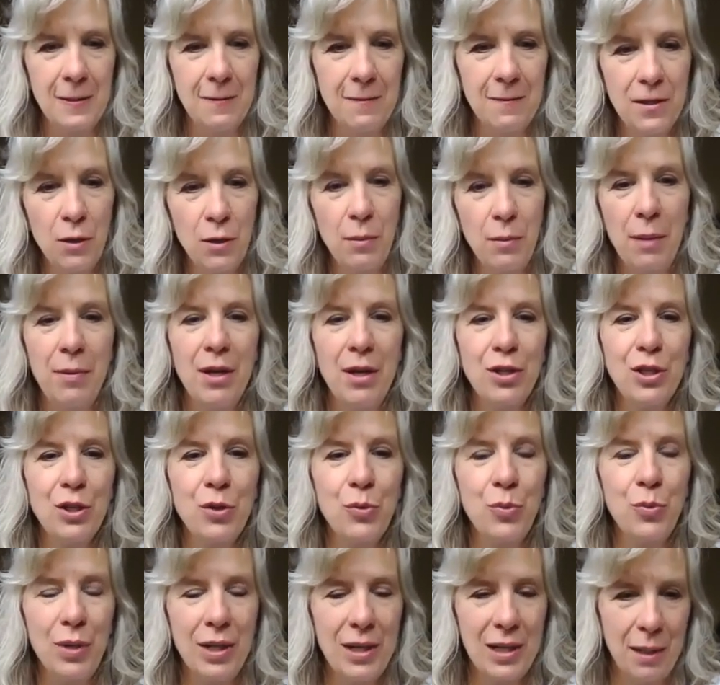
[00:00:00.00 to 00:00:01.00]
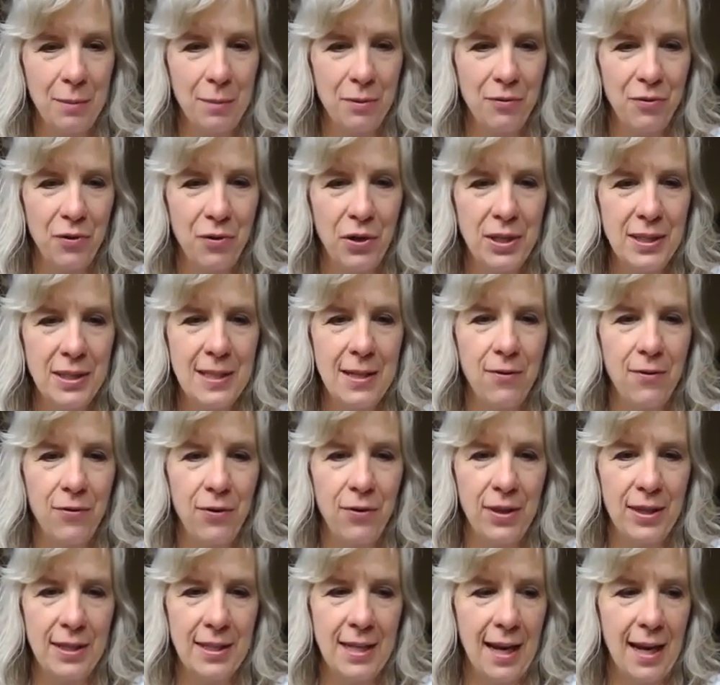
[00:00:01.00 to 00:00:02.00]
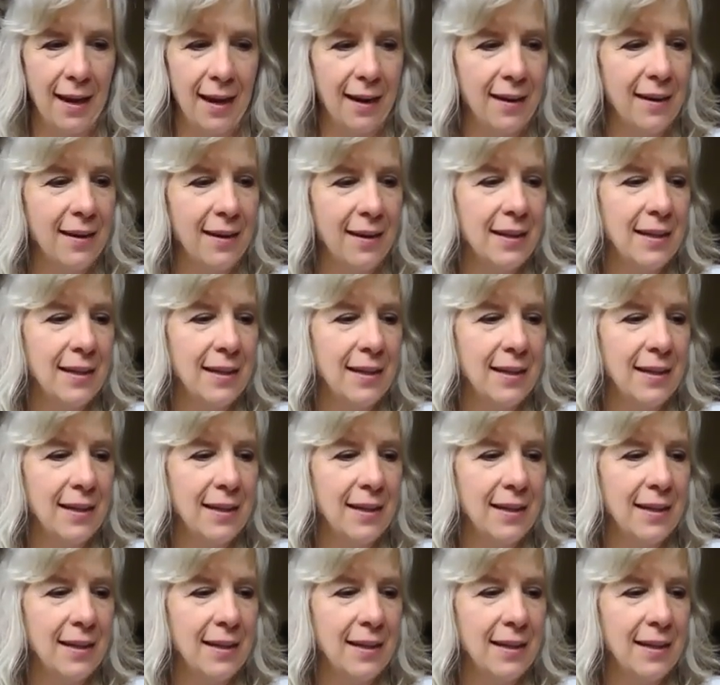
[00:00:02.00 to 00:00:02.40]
So maybe I just rent a couple for the day.